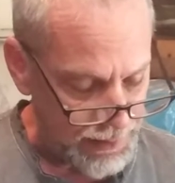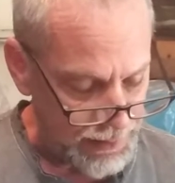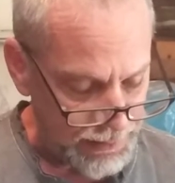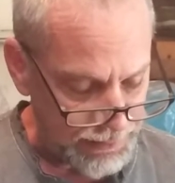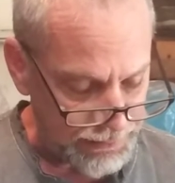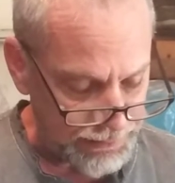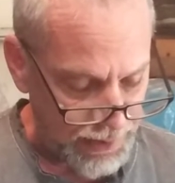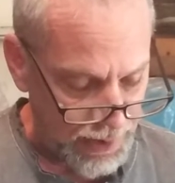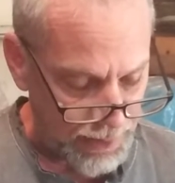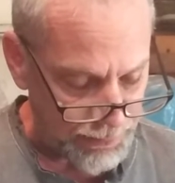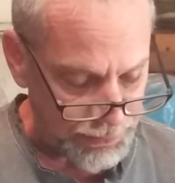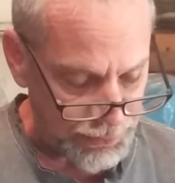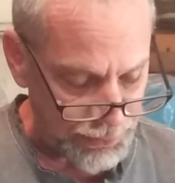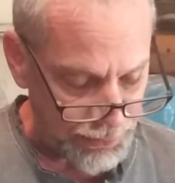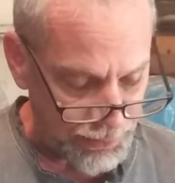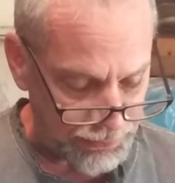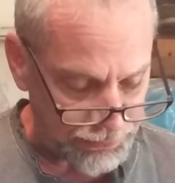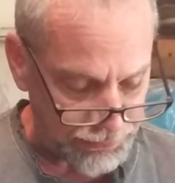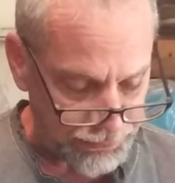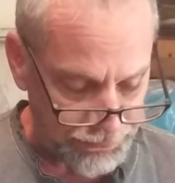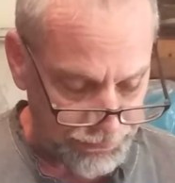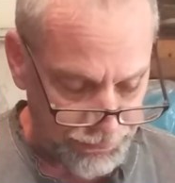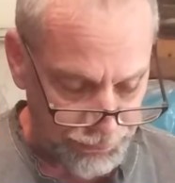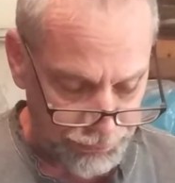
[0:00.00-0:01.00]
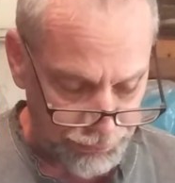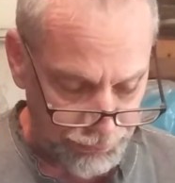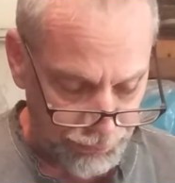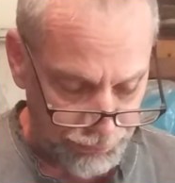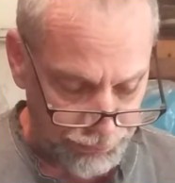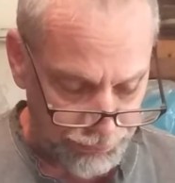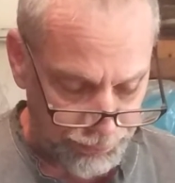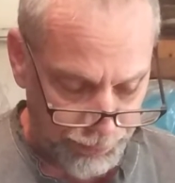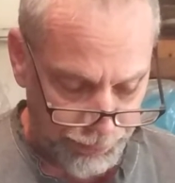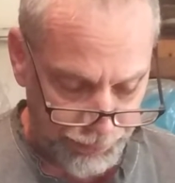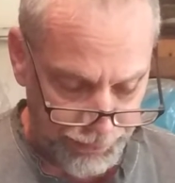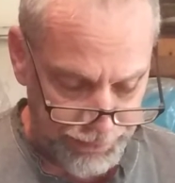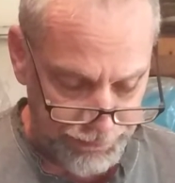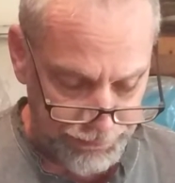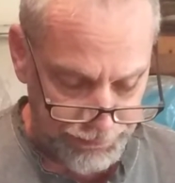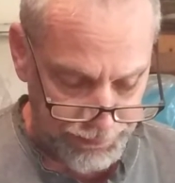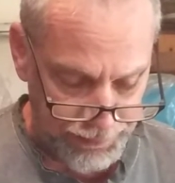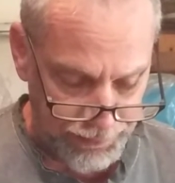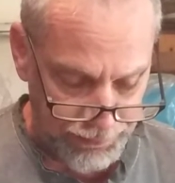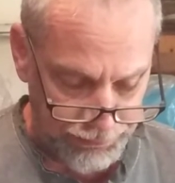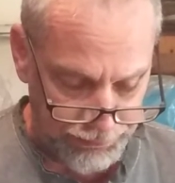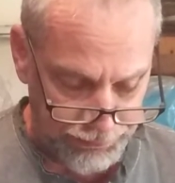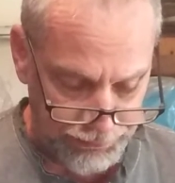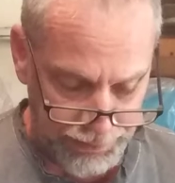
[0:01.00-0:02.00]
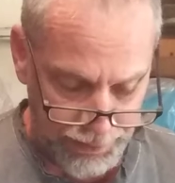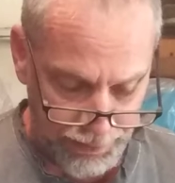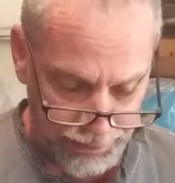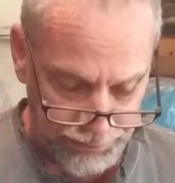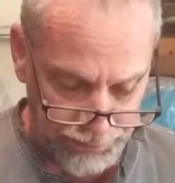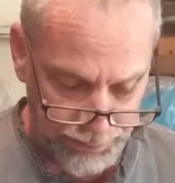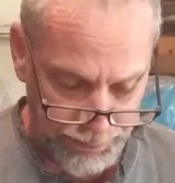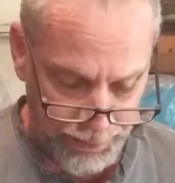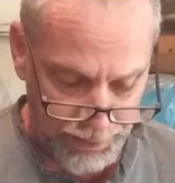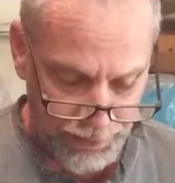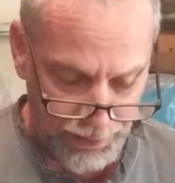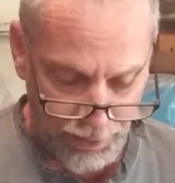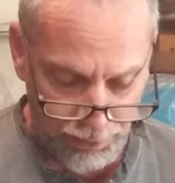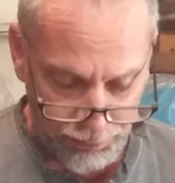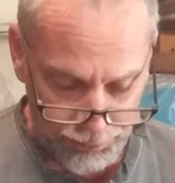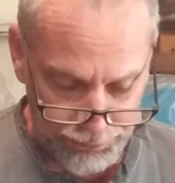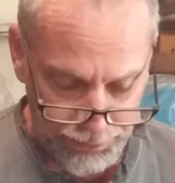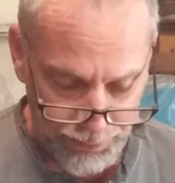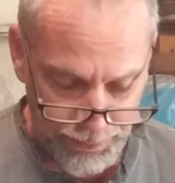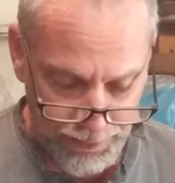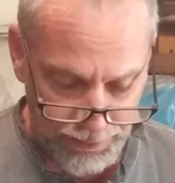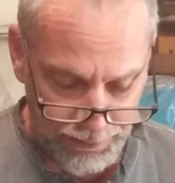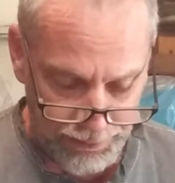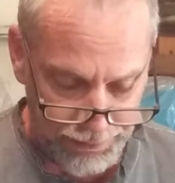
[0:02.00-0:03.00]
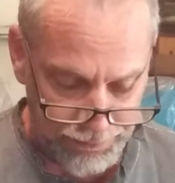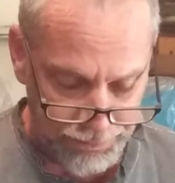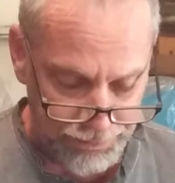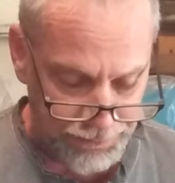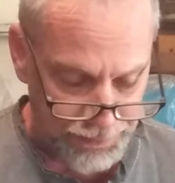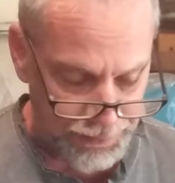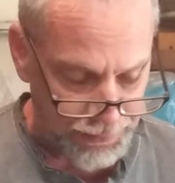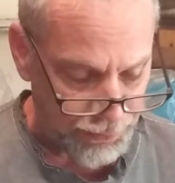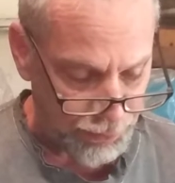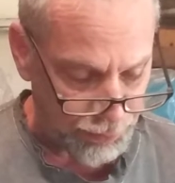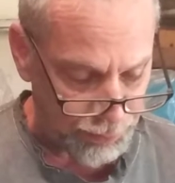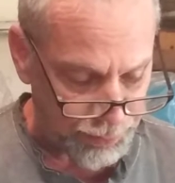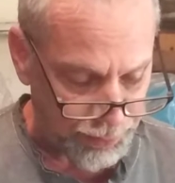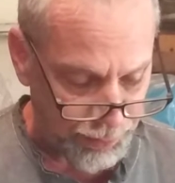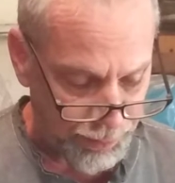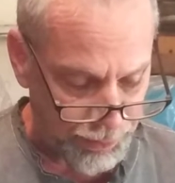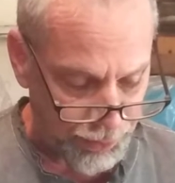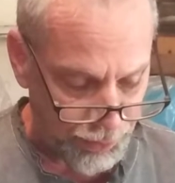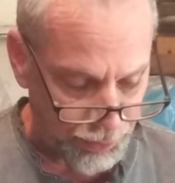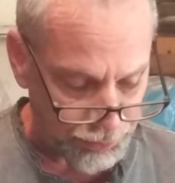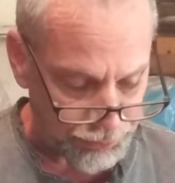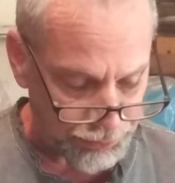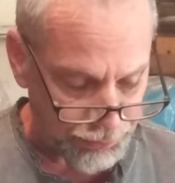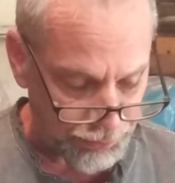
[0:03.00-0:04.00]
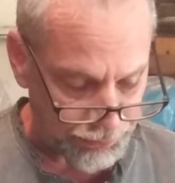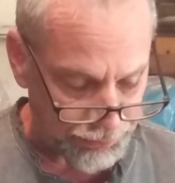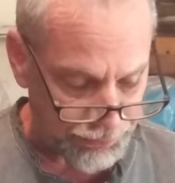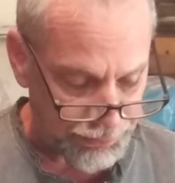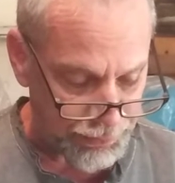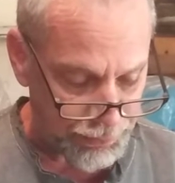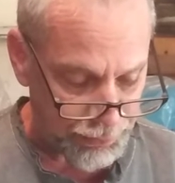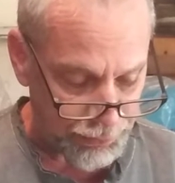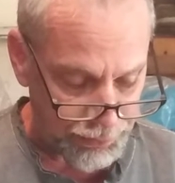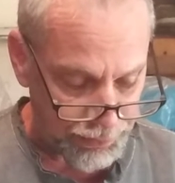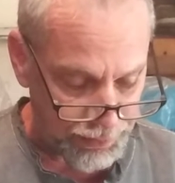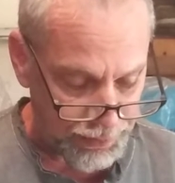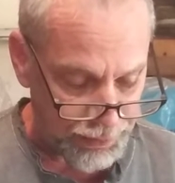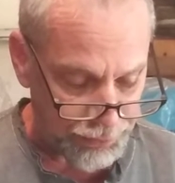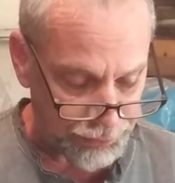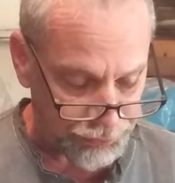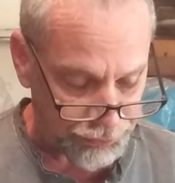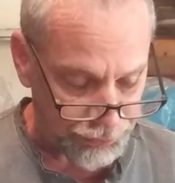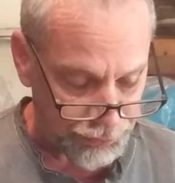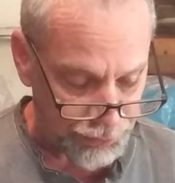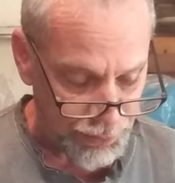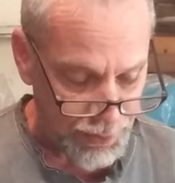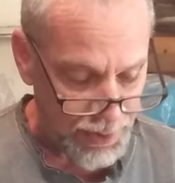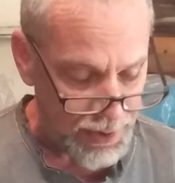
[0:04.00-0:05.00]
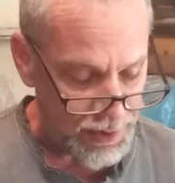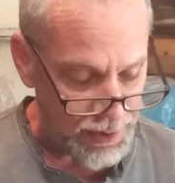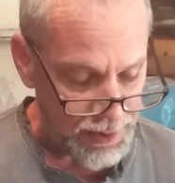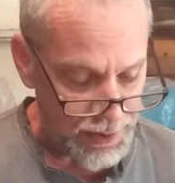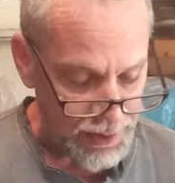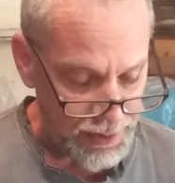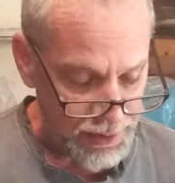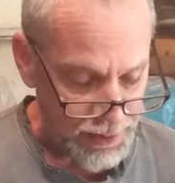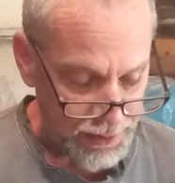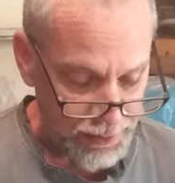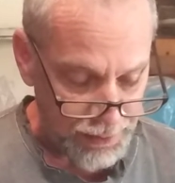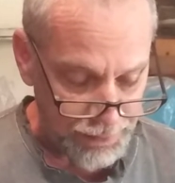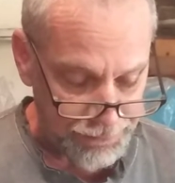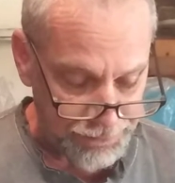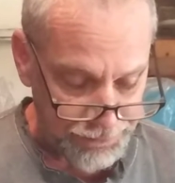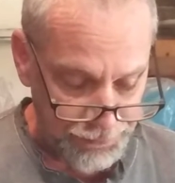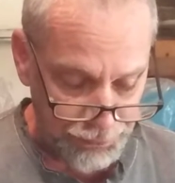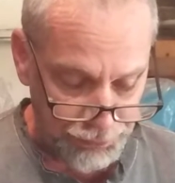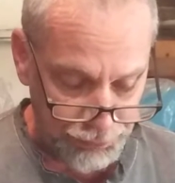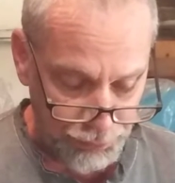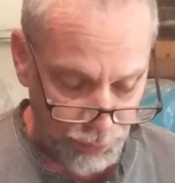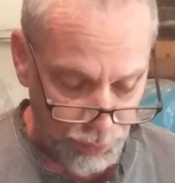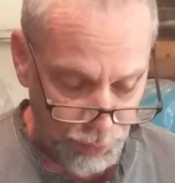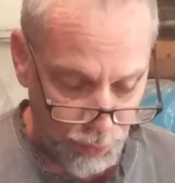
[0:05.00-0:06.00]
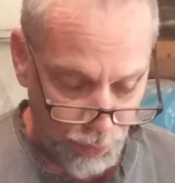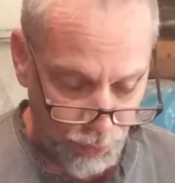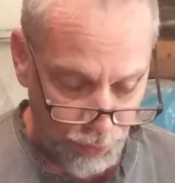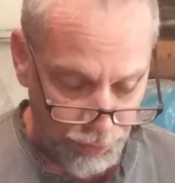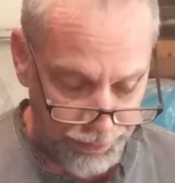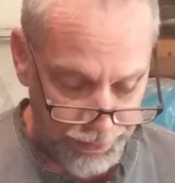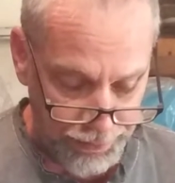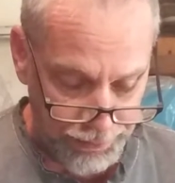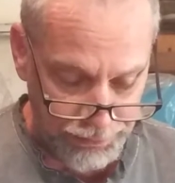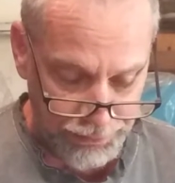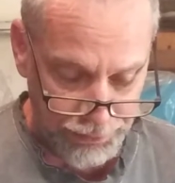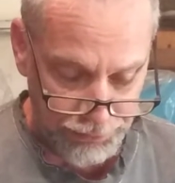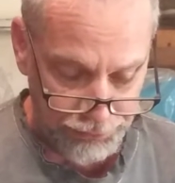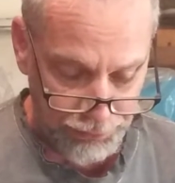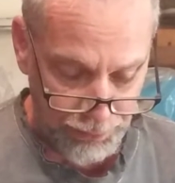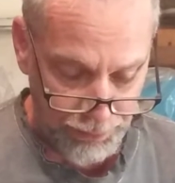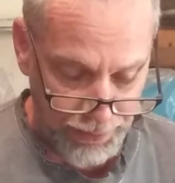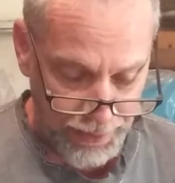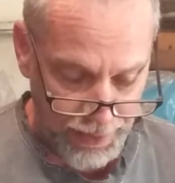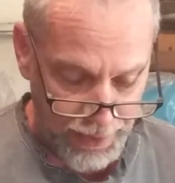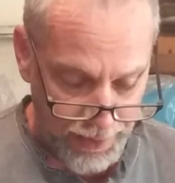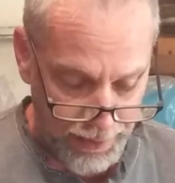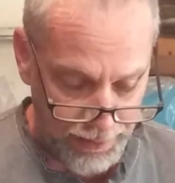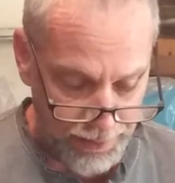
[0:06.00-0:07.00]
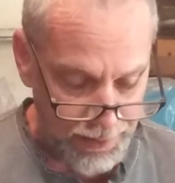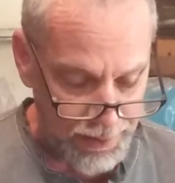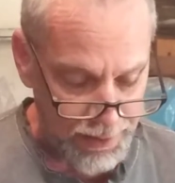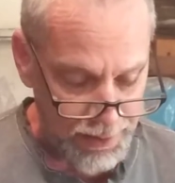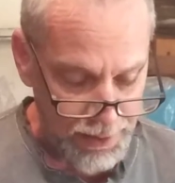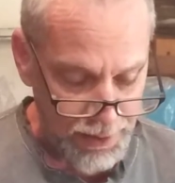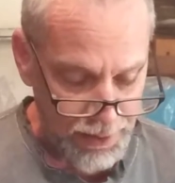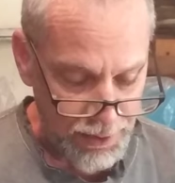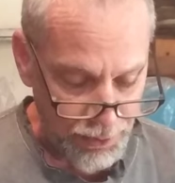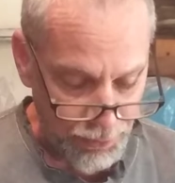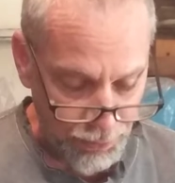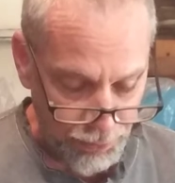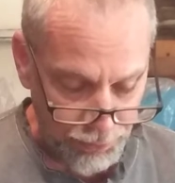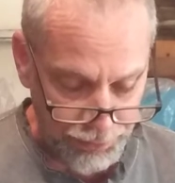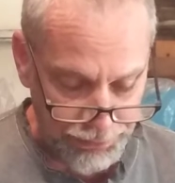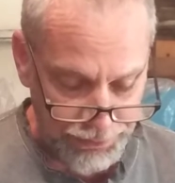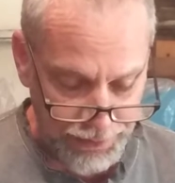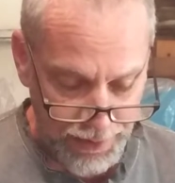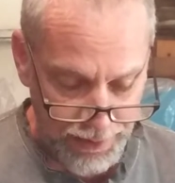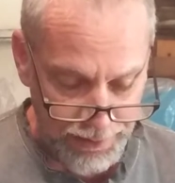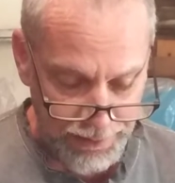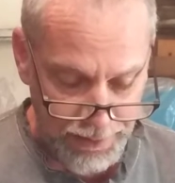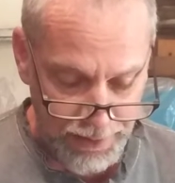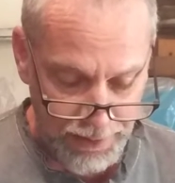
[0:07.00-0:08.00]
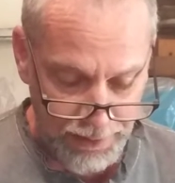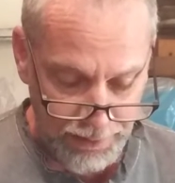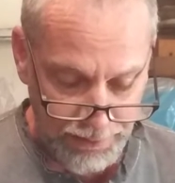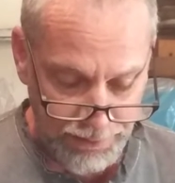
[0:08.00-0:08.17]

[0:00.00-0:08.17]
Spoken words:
Top U.S. officials briefly discussed but ultimately vetoed proposals to issue an official warning to Japan or detonate a